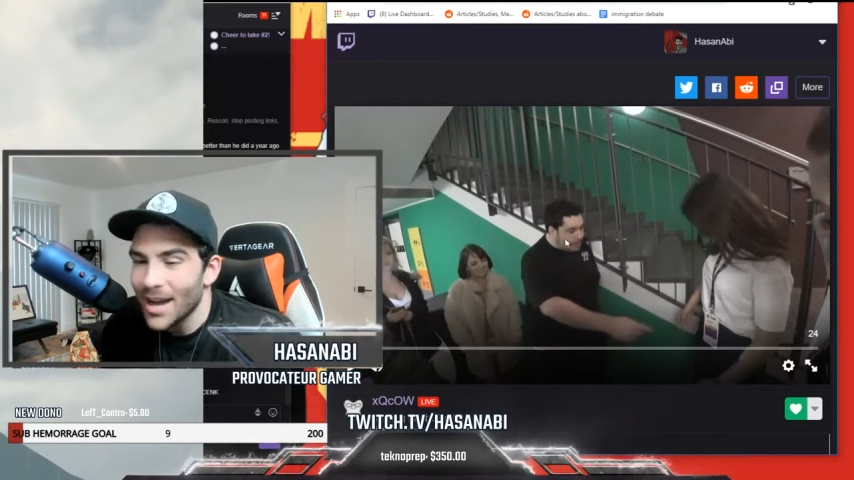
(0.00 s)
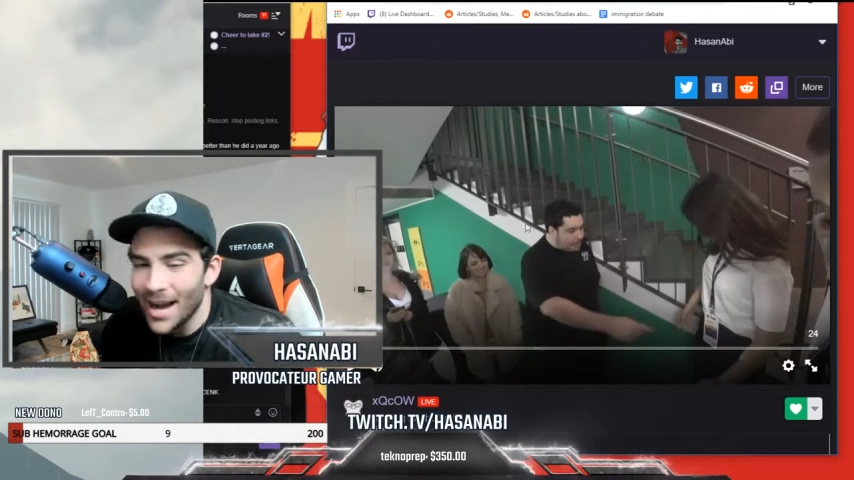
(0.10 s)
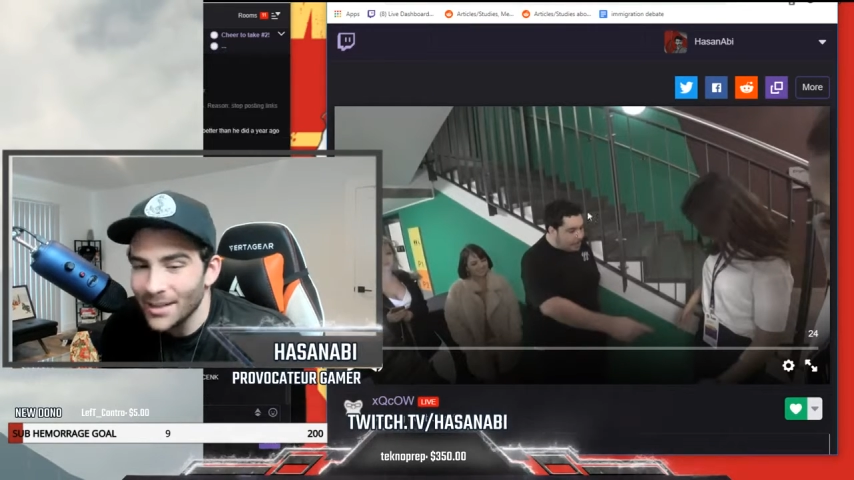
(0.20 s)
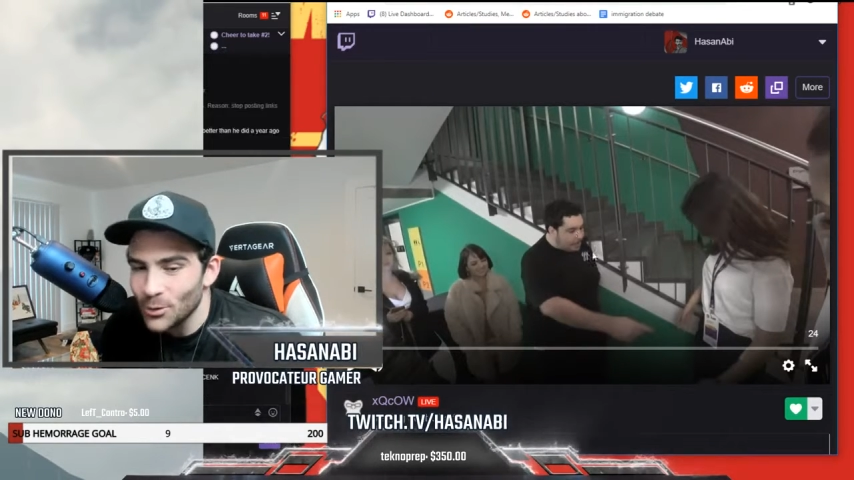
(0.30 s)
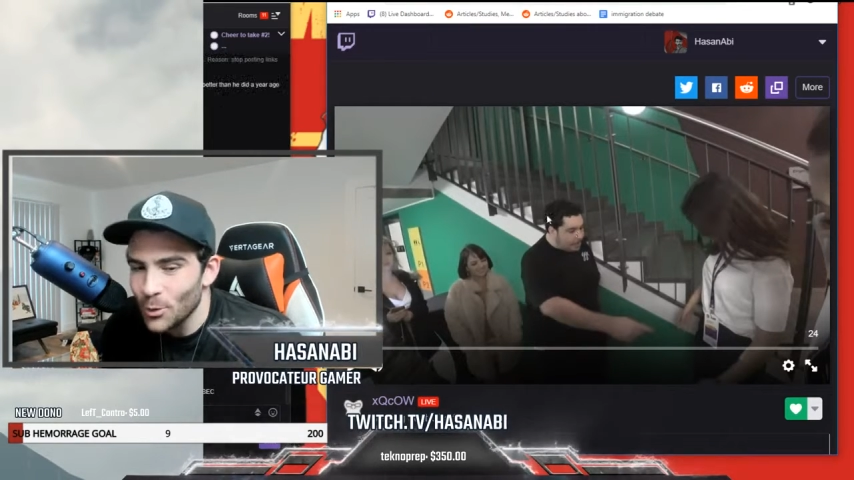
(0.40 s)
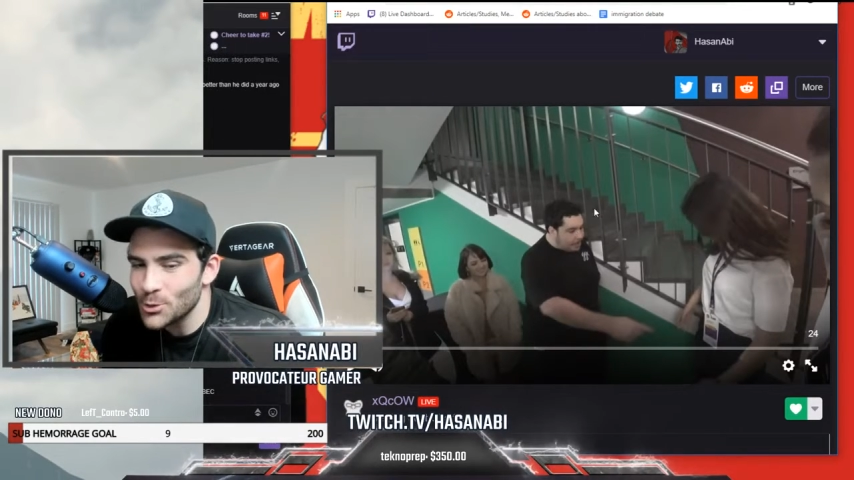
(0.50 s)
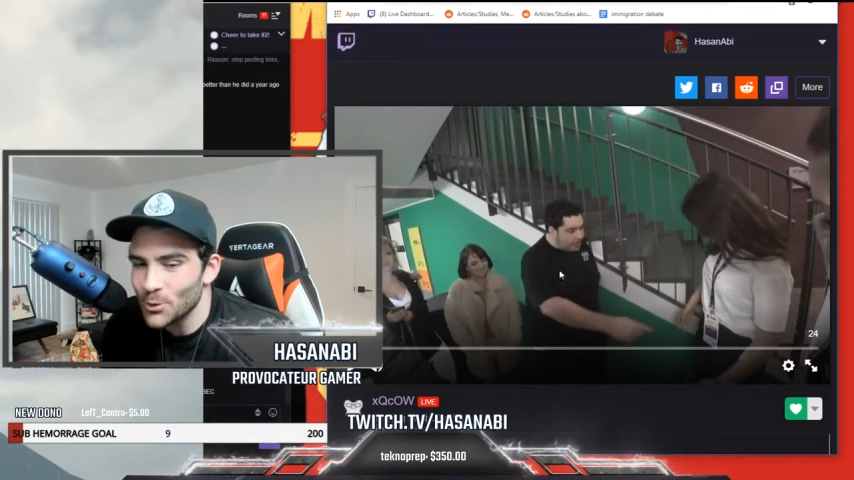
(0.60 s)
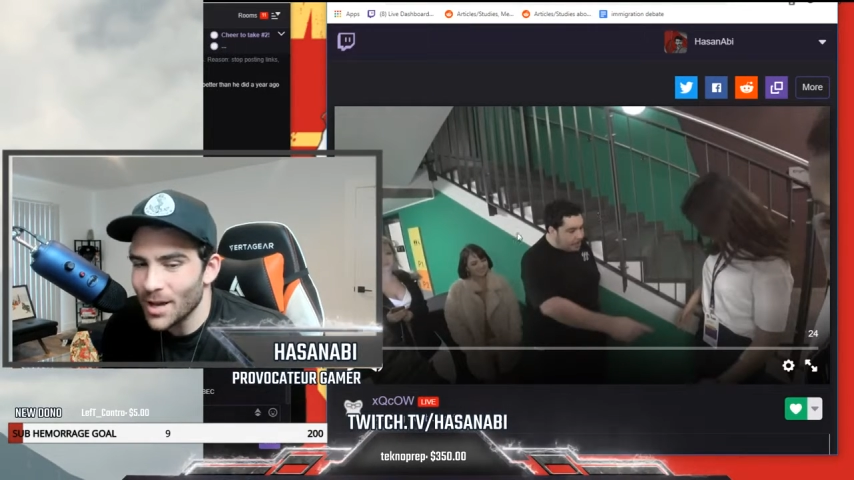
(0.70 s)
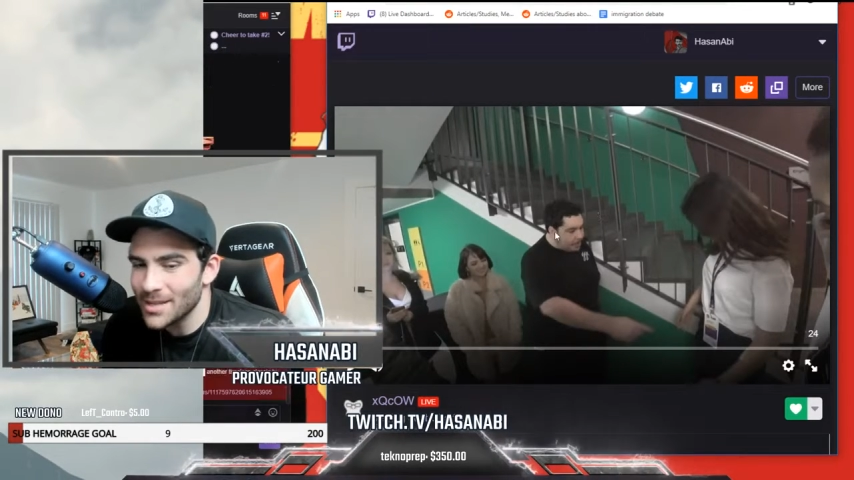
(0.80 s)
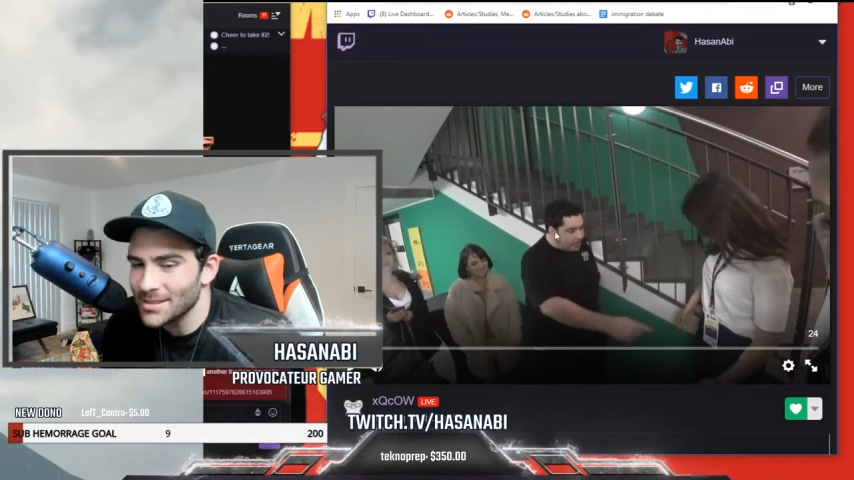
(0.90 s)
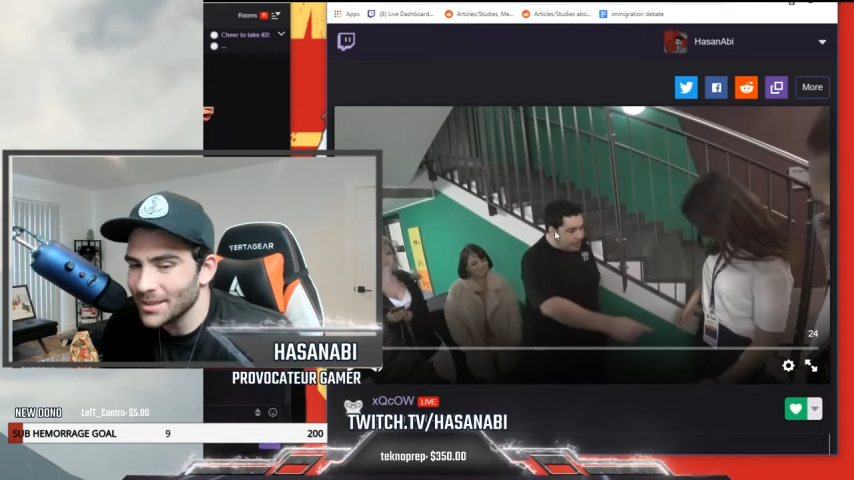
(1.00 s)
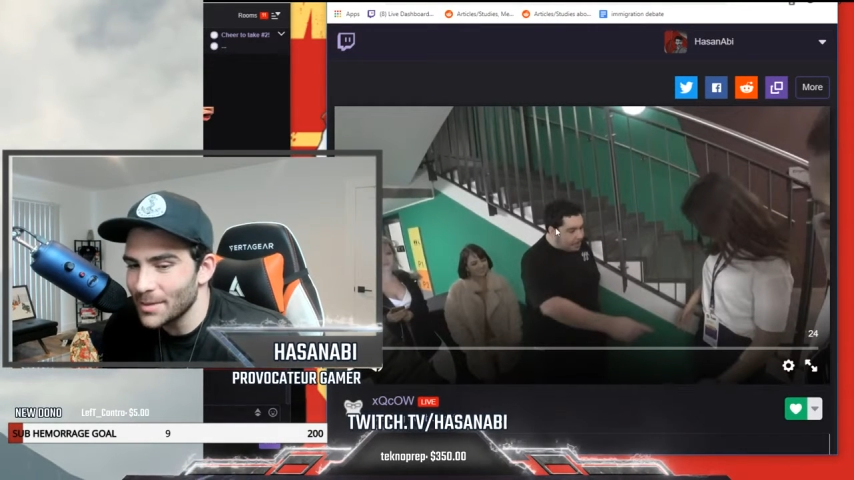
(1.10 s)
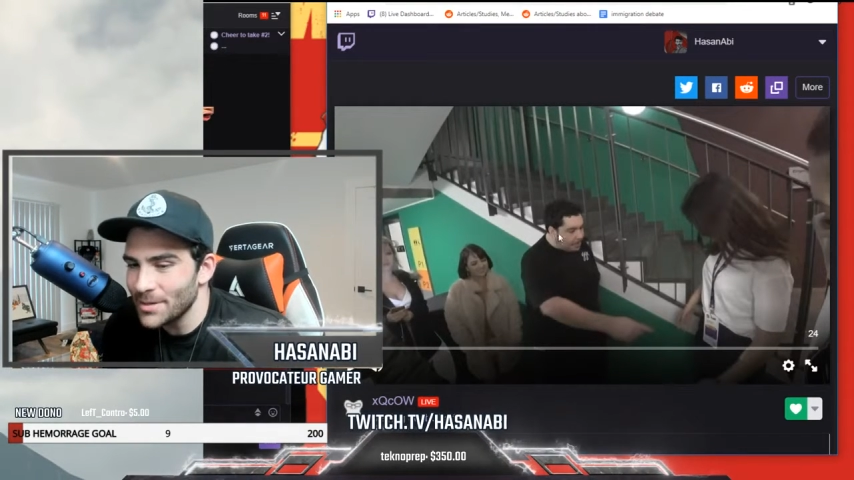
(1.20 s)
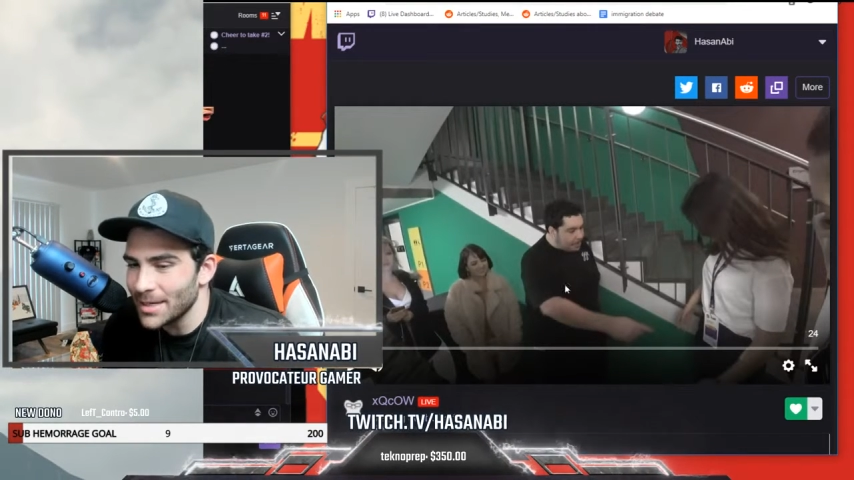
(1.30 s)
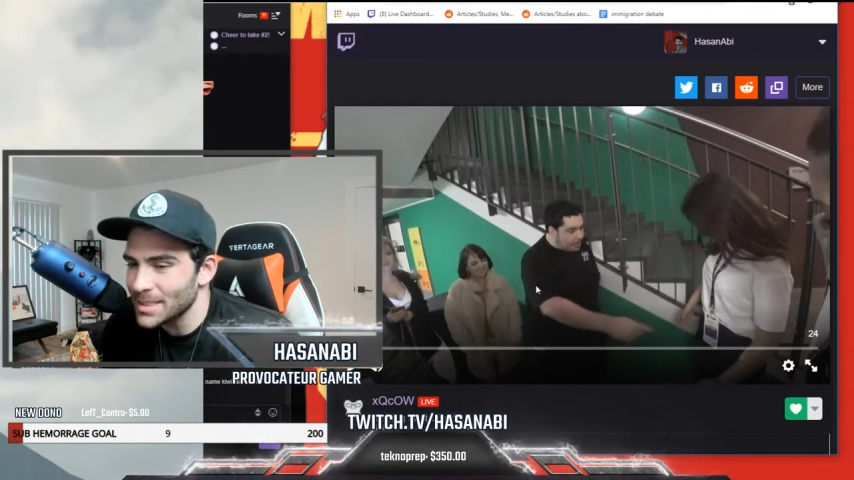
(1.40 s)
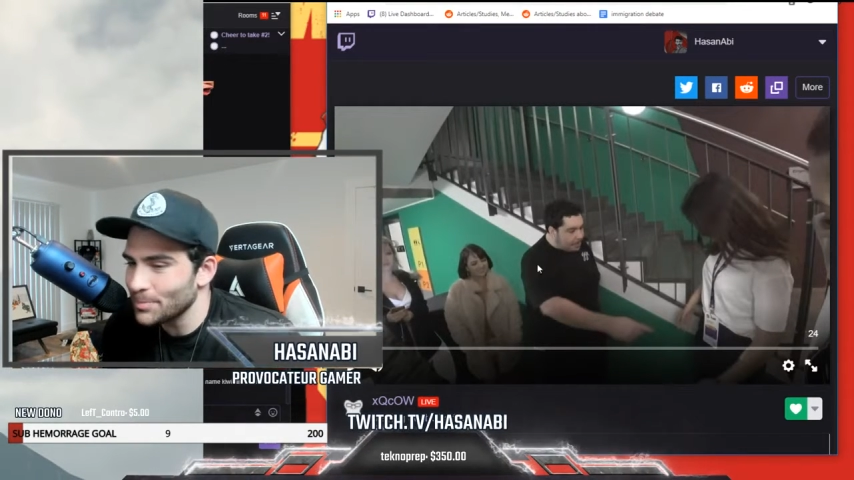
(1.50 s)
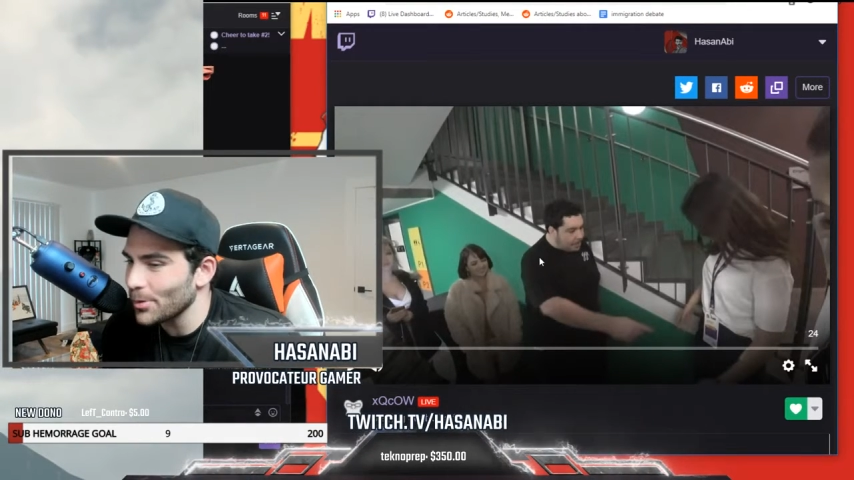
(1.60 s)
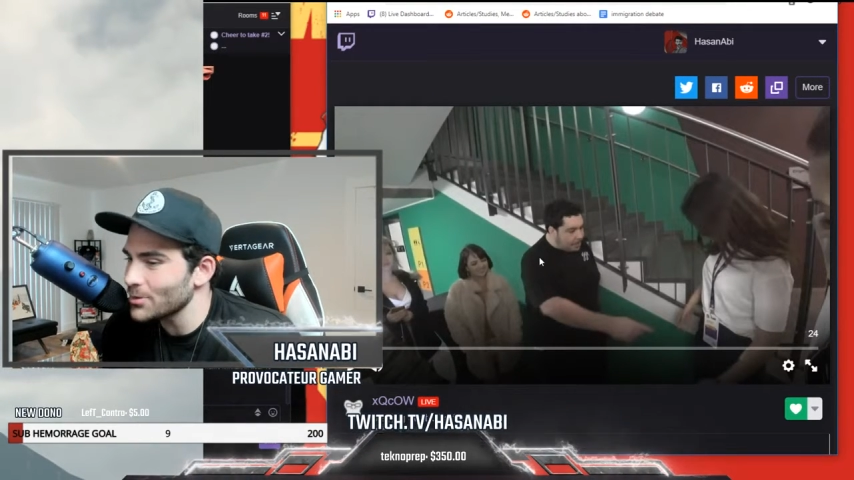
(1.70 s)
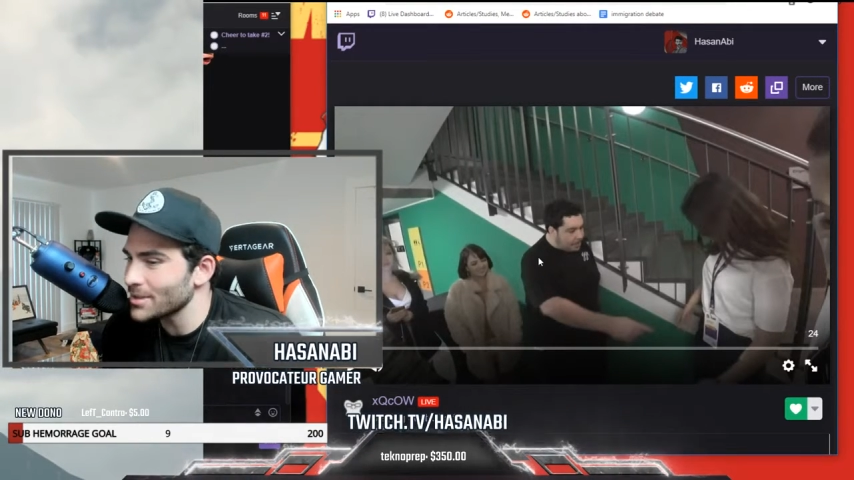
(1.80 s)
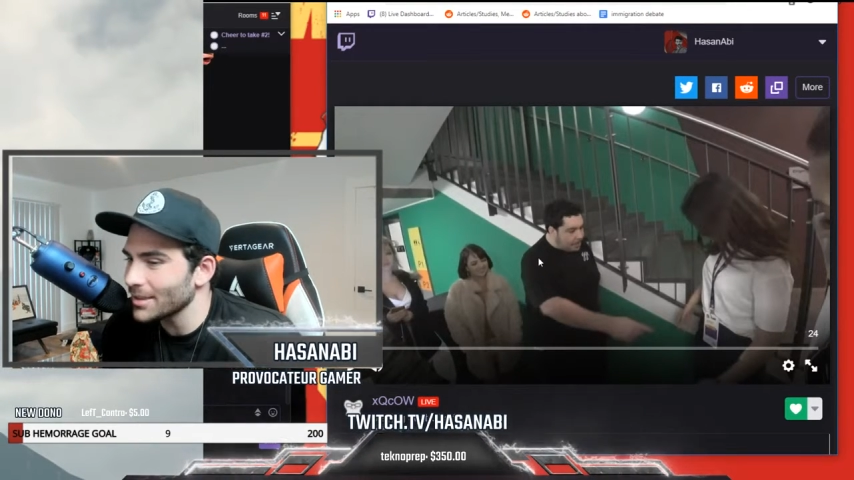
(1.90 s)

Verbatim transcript: I told you guys. Let me expose